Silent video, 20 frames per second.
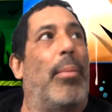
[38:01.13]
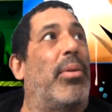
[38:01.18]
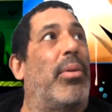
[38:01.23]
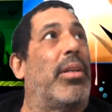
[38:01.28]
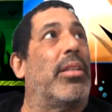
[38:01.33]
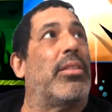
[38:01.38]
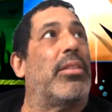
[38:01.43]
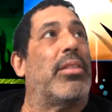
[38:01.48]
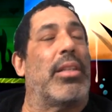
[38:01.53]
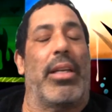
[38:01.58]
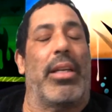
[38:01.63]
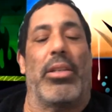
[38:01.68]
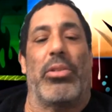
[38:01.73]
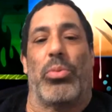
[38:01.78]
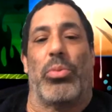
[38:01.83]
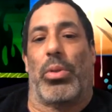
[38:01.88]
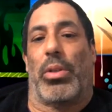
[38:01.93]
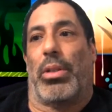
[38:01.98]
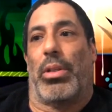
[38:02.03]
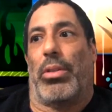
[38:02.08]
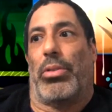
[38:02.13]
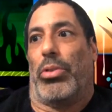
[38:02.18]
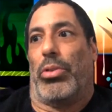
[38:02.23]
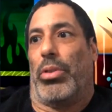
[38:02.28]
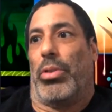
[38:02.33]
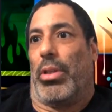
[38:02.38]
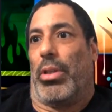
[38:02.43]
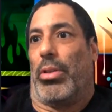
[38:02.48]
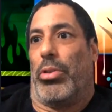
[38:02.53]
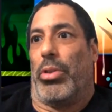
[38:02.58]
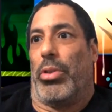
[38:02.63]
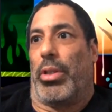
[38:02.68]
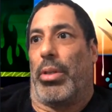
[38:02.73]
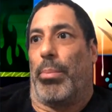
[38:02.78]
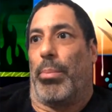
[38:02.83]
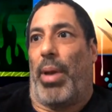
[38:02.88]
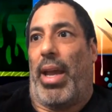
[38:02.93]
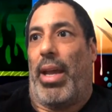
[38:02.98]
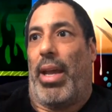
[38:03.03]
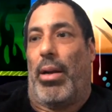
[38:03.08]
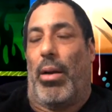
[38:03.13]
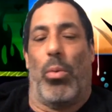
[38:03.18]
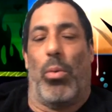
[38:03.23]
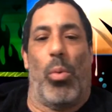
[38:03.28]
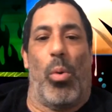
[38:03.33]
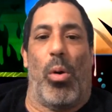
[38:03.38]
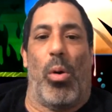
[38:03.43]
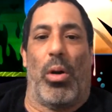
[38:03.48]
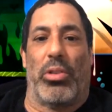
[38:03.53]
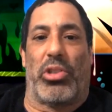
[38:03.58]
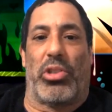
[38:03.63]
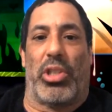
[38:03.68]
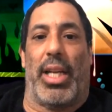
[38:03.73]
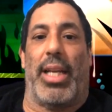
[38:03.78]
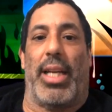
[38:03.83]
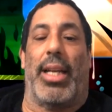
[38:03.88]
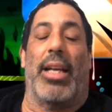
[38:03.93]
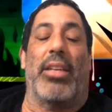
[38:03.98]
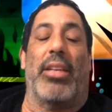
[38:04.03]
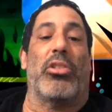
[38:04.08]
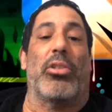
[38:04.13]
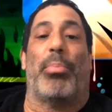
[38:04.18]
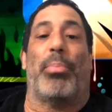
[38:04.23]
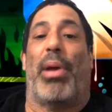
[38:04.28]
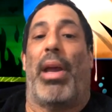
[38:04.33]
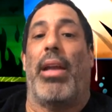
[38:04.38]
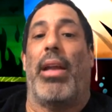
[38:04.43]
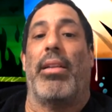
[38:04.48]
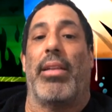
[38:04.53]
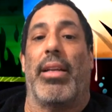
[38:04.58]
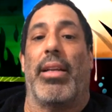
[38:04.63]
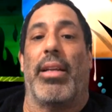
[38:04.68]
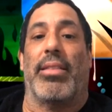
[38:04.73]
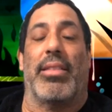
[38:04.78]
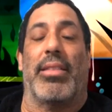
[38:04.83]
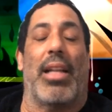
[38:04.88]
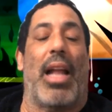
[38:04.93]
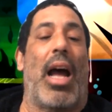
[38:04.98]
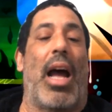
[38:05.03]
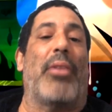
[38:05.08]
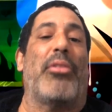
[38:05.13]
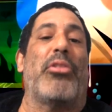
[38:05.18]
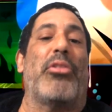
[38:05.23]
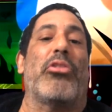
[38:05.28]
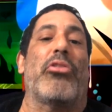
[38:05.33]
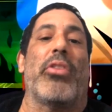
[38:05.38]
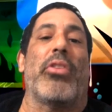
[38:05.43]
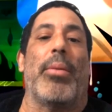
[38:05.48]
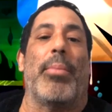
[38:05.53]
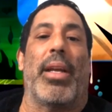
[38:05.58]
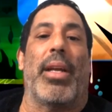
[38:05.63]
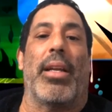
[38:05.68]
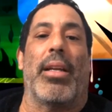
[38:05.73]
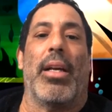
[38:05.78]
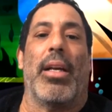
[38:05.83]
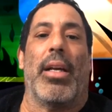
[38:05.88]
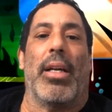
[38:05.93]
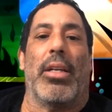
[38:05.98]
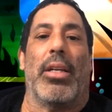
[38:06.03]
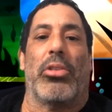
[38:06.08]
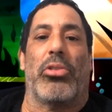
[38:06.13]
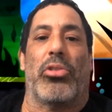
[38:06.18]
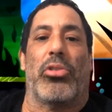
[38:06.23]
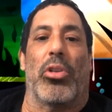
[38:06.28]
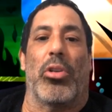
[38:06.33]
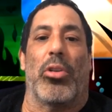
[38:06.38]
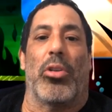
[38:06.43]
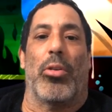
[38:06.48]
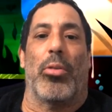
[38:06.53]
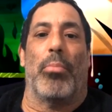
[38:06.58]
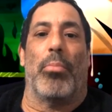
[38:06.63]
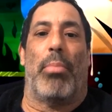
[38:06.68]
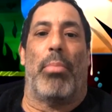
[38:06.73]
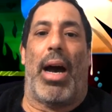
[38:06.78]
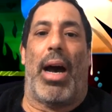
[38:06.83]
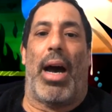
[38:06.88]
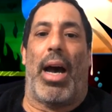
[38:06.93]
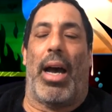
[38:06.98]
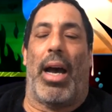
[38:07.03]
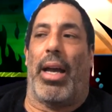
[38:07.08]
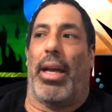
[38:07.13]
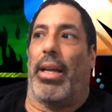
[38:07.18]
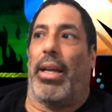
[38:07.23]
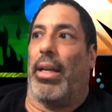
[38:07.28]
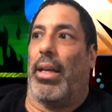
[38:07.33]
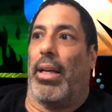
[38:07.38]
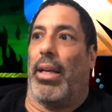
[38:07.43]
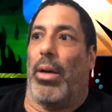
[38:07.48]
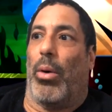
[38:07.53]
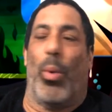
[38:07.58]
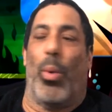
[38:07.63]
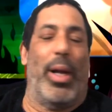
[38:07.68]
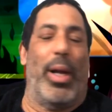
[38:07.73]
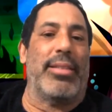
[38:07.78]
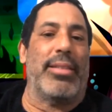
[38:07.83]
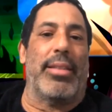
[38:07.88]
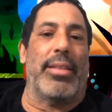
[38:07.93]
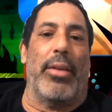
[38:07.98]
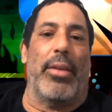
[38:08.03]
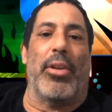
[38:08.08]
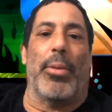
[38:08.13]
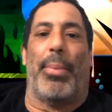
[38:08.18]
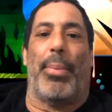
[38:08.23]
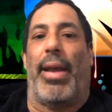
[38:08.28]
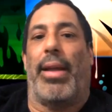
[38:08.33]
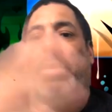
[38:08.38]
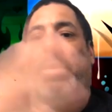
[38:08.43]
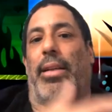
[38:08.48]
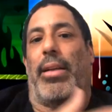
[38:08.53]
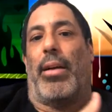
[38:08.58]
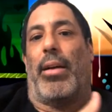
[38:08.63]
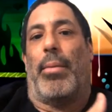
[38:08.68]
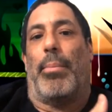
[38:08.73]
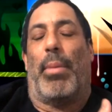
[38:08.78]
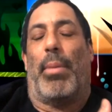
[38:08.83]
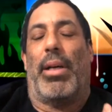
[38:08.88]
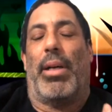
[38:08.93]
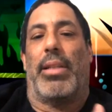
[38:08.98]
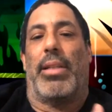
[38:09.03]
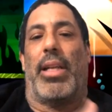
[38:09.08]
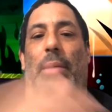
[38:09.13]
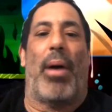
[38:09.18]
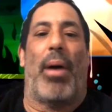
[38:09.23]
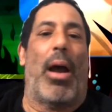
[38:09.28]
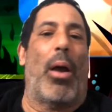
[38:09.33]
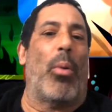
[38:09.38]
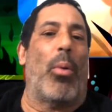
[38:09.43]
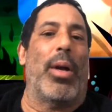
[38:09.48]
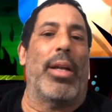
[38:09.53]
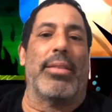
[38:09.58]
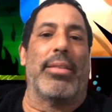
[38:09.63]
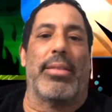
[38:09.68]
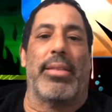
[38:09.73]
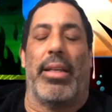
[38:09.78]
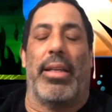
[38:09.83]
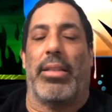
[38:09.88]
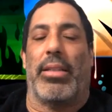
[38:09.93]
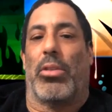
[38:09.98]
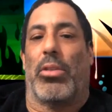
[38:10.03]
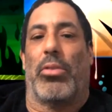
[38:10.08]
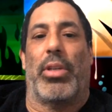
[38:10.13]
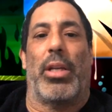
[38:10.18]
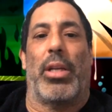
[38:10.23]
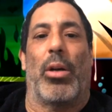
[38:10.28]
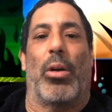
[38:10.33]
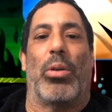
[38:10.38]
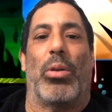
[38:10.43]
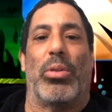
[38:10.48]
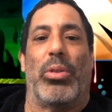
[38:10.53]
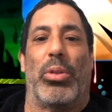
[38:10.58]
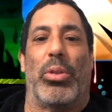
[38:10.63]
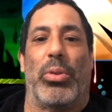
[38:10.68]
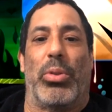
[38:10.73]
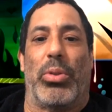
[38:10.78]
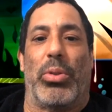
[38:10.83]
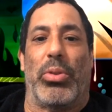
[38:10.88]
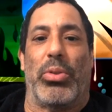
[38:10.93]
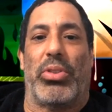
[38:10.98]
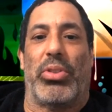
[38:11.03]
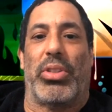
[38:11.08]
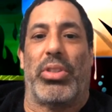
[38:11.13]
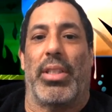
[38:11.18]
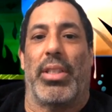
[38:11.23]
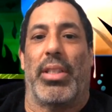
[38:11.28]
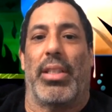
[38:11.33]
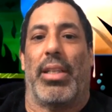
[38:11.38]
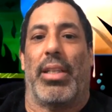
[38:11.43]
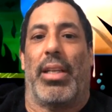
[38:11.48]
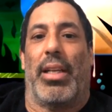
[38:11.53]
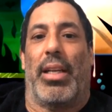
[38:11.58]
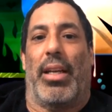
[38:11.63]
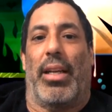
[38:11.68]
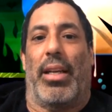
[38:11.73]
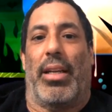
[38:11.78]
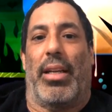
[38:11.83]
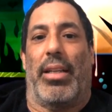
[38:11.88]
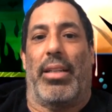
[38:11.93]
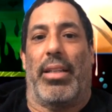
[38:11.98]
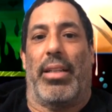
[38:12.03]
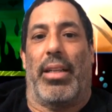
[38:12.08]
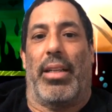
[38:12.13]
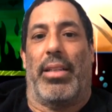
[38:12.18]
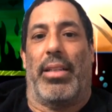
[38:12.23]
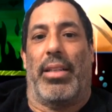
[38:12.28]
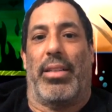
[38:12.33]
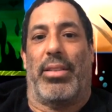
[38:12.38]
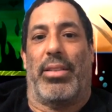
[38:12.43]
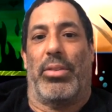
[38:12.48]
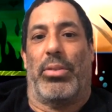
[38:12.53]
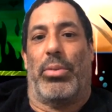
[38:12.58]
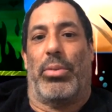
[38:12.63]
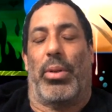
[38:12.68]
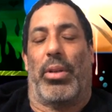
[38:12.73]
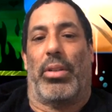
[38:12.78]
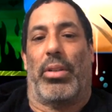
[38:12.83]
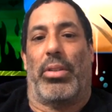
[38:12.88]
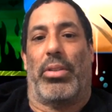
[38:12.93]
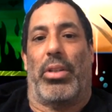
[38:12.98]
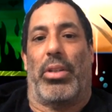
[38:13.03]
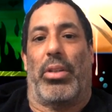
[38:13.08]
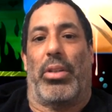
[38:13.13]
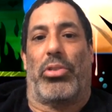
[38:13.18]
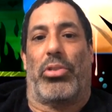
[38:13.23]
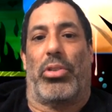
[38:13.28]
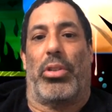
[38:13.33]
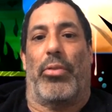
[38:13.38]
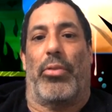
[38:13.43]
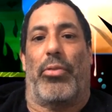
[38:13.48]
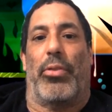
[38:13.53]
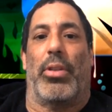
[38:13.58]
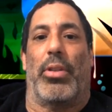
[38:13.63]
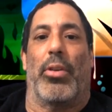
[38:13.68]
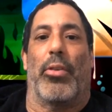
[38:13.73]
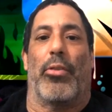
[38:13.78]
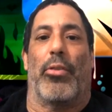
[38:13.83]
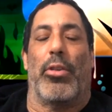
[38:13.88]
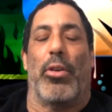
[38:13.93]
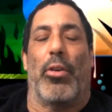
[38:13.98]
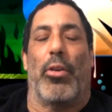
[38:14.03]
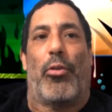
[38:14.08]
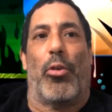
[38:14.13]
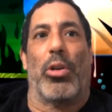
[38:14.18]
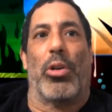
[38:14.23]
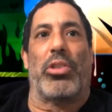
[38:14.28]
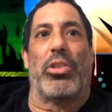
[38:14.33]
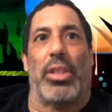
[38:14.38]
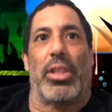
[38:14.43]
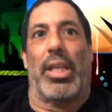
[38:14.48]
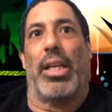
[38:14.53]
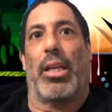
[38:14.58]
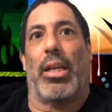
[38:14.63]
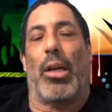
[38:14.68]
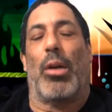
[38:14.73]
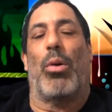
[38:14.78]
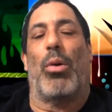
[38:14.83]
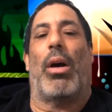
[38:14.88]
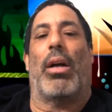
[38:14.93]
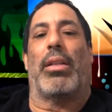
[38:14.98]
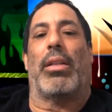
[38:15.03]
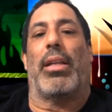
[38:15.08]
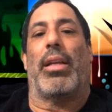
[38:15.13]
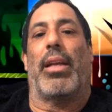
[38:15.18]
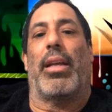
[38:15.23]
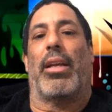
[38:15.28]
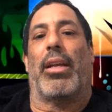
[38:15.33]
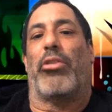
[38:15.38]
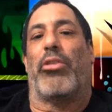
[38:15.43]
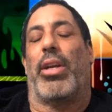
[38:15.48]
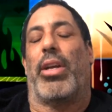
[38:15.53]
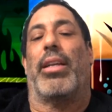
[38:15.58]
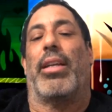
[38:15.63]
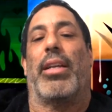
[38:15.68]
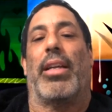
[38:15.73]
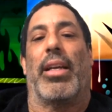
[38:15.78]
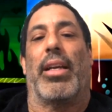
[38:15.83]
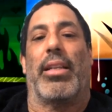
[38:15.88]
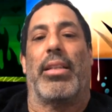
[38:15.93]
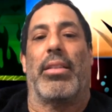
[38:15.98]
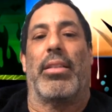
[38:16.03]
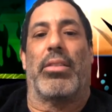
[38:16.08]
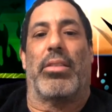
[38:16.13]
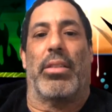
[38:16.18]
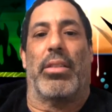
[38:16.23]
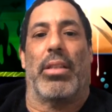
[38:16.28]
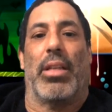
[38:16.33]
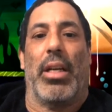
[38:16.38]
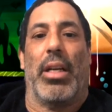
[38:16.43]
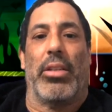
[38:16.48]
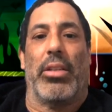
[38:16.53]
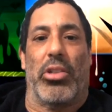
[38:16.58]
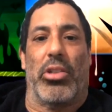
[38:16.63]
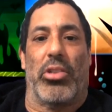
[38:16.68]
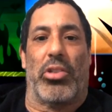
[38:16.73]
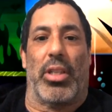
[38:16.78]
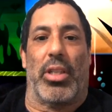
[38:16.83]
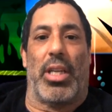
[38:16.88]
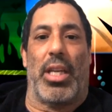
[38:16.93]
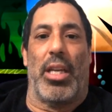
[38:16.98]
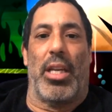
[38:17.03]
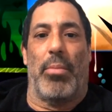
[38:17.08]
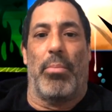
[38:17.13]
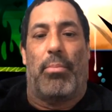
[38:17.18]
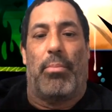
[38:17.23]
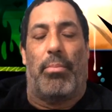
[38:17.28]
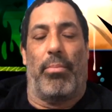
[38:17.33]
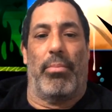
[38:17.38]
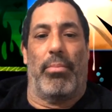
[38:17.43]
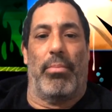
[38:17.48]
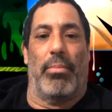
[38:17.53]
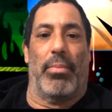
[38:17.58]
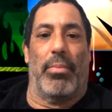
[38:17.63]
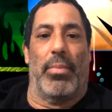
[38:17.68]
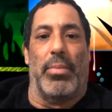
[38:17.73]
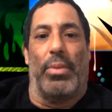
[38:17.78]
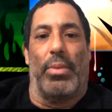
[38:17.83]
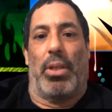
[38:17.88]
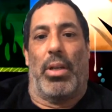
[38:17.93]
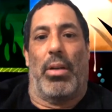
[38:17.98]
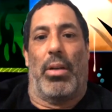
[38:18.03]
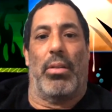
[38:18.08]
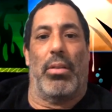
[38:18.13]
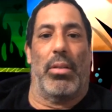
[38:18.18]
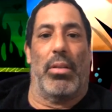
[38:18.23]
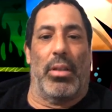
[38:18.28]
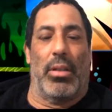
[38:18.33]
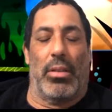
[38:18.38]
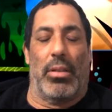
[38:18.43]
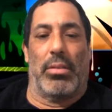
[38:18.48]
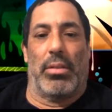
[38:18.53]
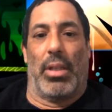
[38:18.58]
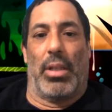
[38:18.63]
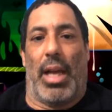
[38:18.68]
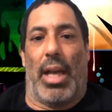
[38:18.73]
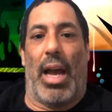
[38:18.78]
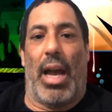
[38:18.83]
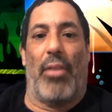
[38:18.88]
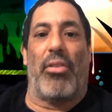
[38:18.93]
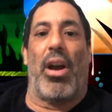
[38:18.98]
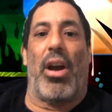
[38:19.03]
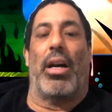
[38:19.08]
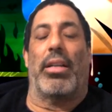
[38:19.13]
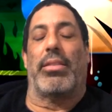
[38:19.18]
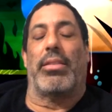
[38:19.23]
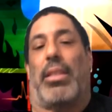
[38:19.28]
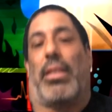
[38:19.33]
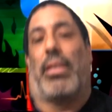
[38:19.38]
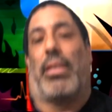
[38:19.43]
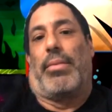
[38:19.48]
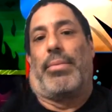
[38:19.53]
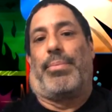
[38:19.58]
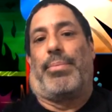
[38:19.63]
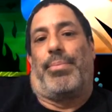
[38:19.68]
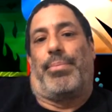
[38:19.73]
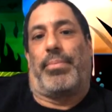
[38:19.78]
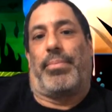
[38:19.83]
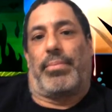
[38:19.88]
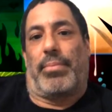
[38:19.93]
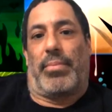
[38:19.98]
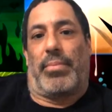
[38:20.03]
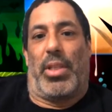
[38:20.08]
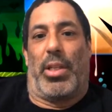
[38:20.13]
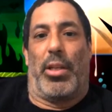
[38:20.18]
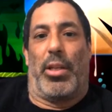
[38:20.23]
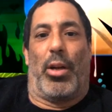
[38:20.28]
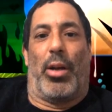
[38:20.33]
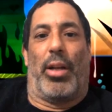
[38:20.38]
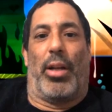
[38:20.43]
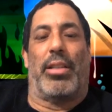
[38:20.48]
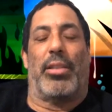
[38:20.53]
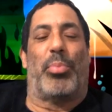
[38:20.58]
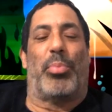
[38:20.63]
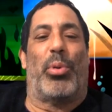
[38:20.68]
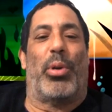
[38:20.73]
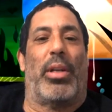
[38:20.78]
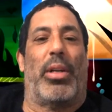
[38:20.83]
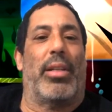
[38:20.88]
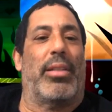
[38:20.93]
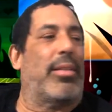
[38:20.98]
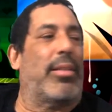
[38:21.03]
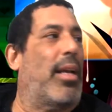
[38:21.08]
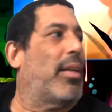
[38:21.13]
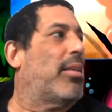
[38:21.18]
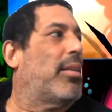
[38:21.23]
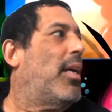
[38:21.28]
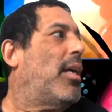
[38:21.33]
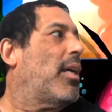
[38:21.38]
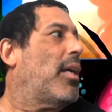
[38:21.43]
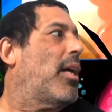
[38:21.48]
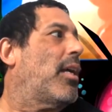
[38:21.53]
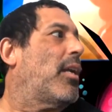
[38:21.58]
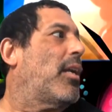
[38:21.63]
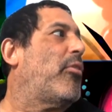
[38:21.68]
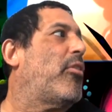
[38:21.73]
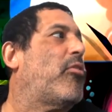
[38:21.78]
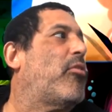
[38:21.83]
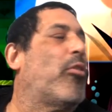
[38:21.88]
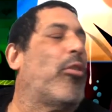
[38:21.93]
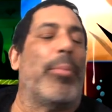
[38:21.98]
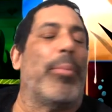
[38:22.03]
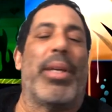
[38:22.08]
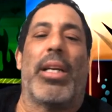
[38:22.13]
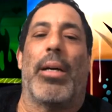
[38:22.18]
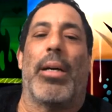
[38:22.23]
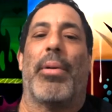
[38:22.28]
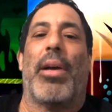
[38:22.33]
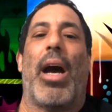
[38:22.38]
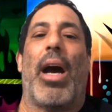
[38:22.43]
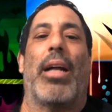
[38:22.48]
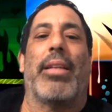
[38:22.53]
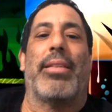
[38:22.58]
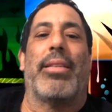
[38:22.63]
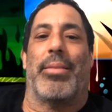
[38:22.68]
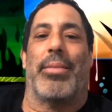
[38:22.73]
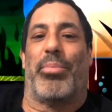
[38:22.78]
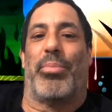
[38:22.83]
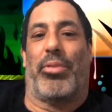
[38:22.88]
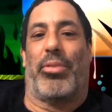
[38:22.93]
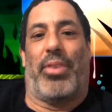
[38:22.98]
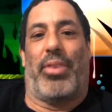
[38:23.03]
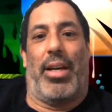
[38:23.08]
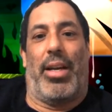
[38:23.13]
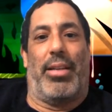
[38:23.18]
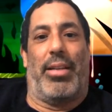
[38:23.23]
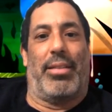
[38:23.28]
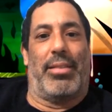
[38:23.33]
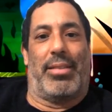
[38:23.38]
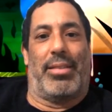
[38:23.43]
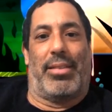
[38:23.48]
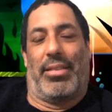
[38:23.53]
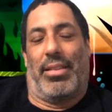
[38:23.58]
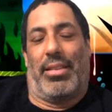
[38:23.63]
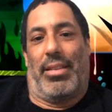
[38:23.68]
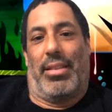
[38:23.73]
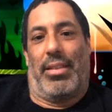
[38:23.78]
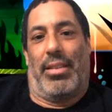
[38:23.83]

But in today's world, you know, you can paint a wall today, and as you're painting is live streaming. So by Wednesday, if you're painting on Monday, by Wednesday, it's already old news in this new world, you know. So you're forced again to go out there and create again to keep, you know, have content. You know, at this point, it's got kind of, we've all become content providers.